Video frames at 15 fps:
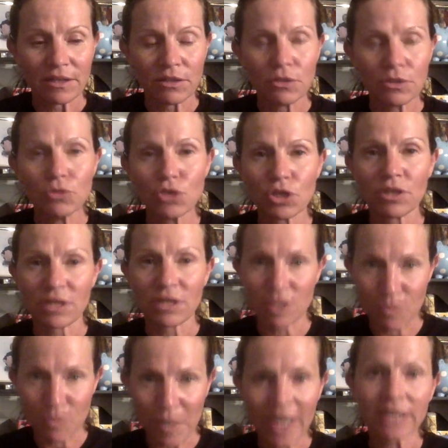You should
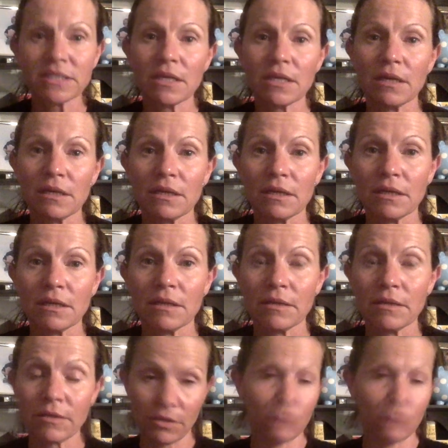expect the